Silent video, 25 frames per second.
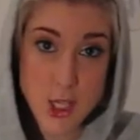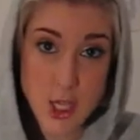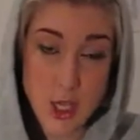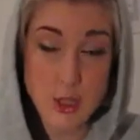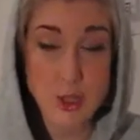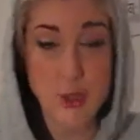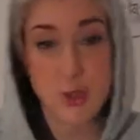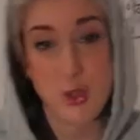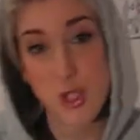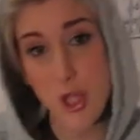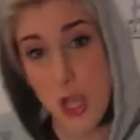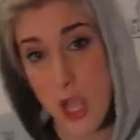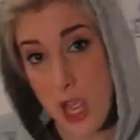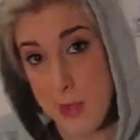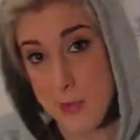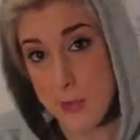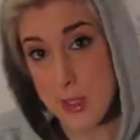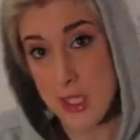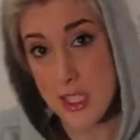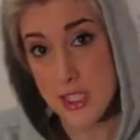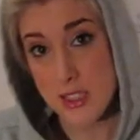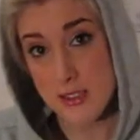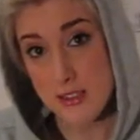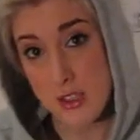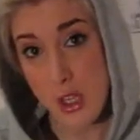I do
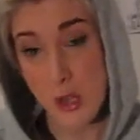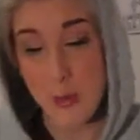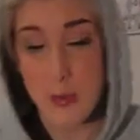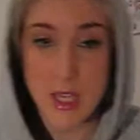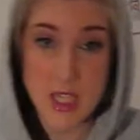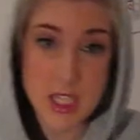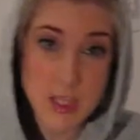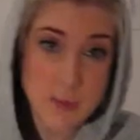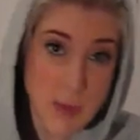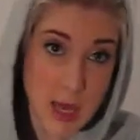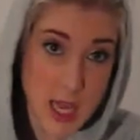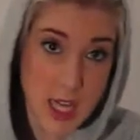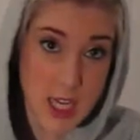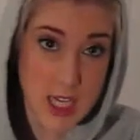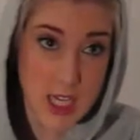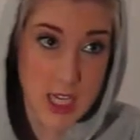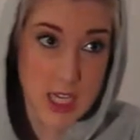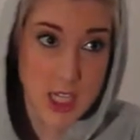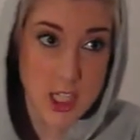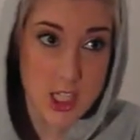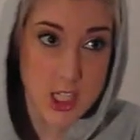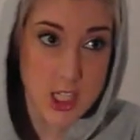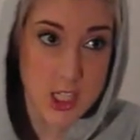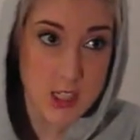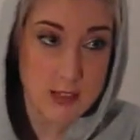German, know a bit of
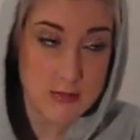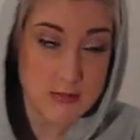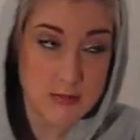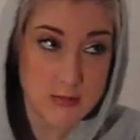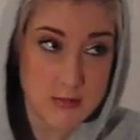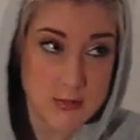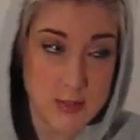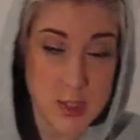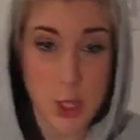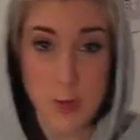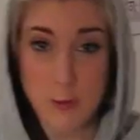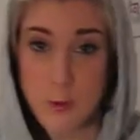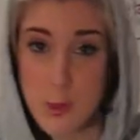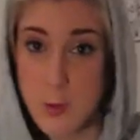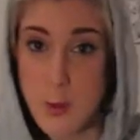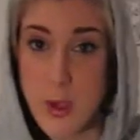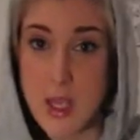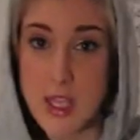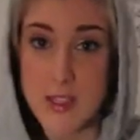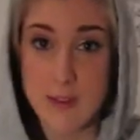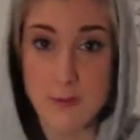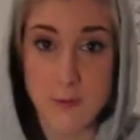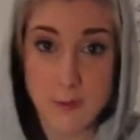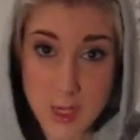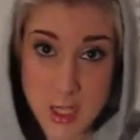Spanish, know a few
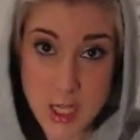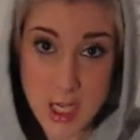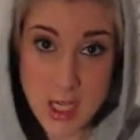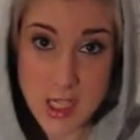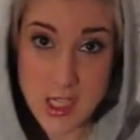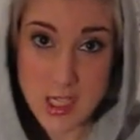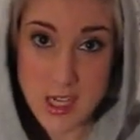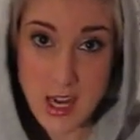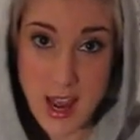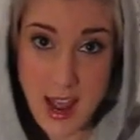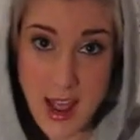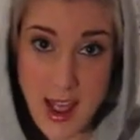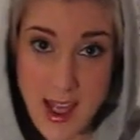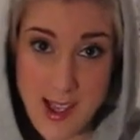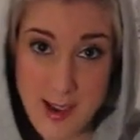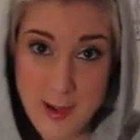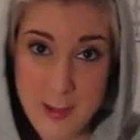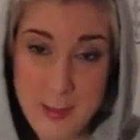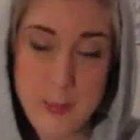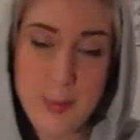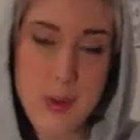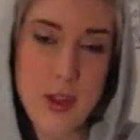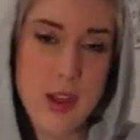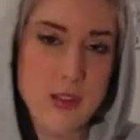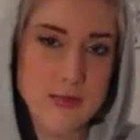words of Finnish now,
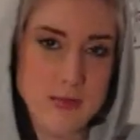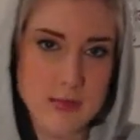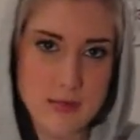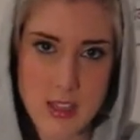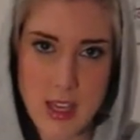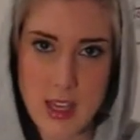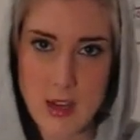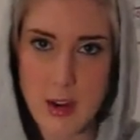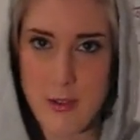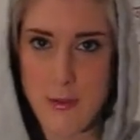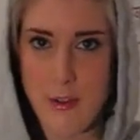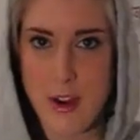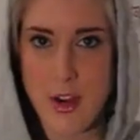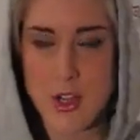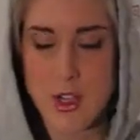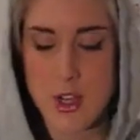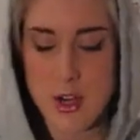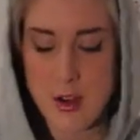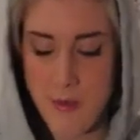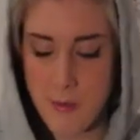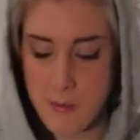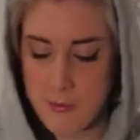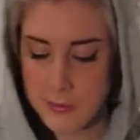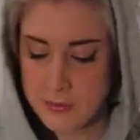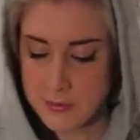but yeah, no French.
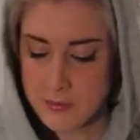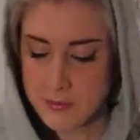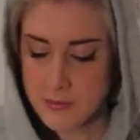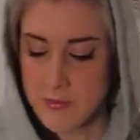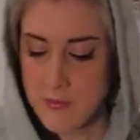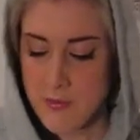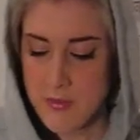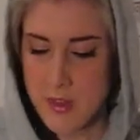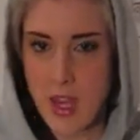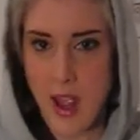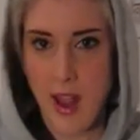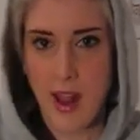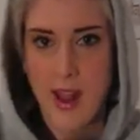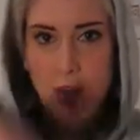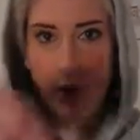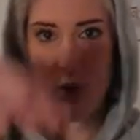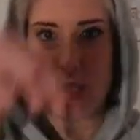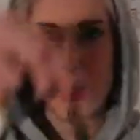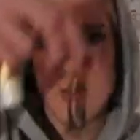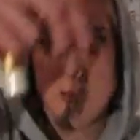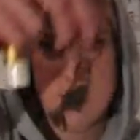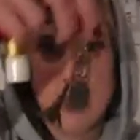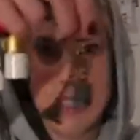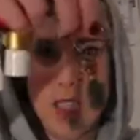And we've got a little